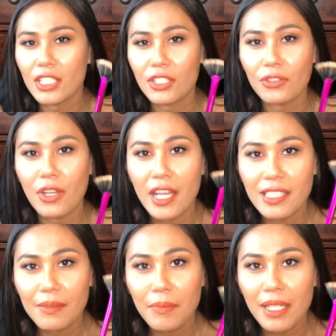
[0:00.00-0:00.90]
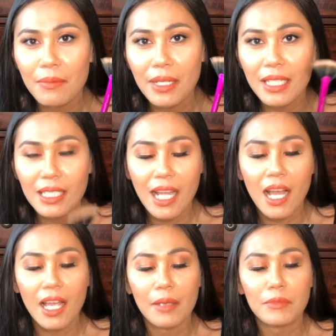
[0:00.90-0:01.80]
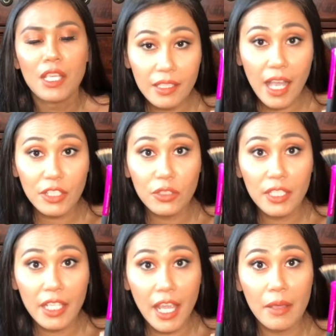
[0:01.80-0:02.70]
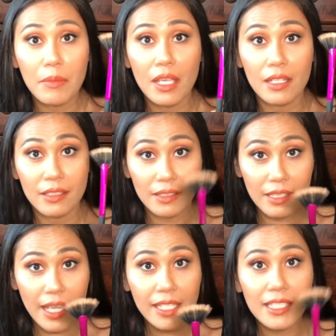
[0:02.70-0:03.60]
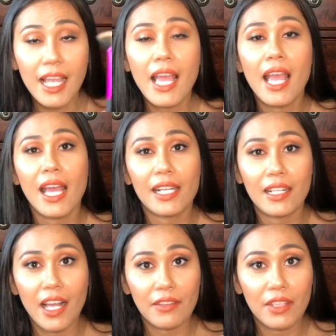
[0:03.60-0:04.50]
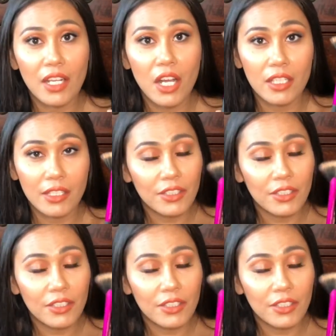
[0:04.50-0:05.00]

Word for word: it to you guys many, many times. This actually came in a set and I'll have that on the